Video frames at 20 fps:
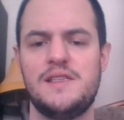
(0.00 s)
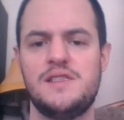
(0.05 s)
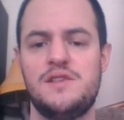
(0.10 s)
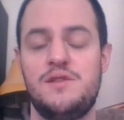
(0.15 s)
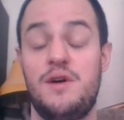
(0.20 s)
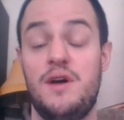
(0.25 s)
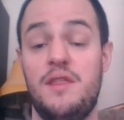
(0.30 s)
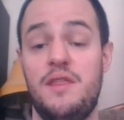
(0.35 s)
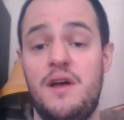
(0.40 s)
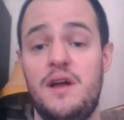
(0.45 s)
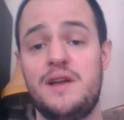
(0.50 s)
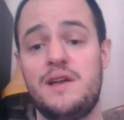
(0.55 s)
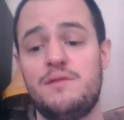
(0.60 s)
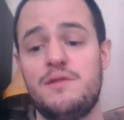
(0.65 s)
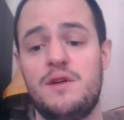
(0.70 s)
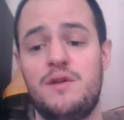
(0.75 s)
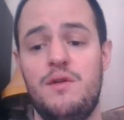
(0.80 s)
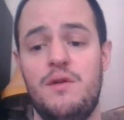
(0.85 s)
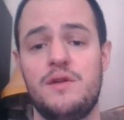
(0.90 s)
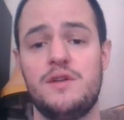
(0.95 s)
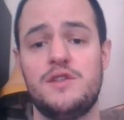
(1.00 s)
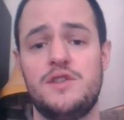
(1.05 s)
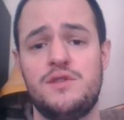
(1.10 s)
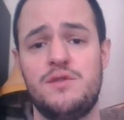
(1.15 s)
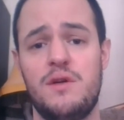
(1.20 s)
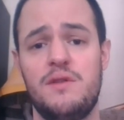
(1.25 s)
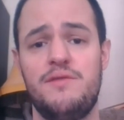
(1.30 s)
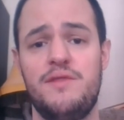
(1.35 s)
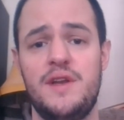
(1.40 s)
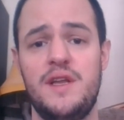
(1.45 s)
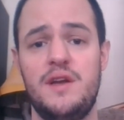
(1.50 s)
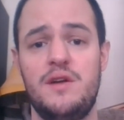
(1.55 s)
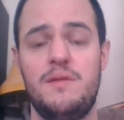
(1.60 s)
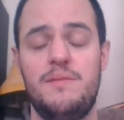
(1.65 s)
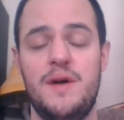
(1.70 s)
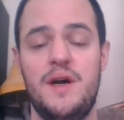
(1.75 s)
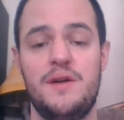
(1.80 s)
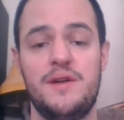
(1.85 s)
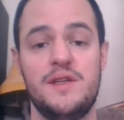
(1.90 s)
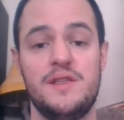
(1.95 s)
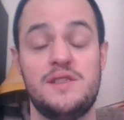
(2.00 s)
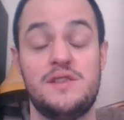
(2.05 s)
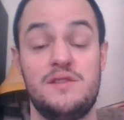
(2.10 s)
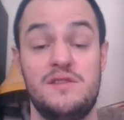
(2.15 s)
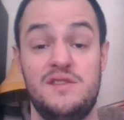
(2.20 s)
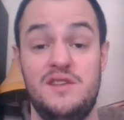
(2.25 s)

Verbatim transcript: so I thought I'd record a short video about it so